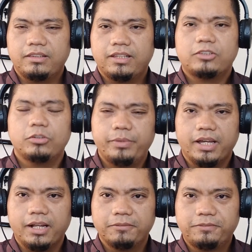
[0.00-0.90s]
that could be
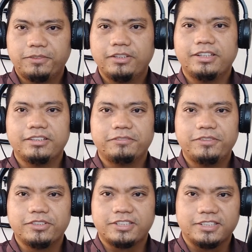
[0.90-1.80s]
helpful in the
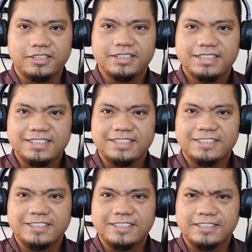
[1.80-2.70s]
future.
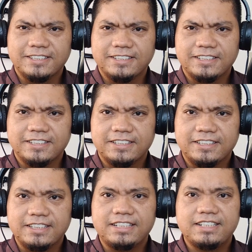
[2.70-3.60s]

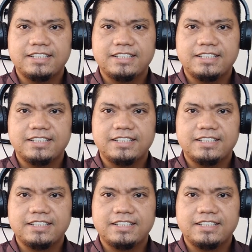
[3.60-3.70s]
Yeah.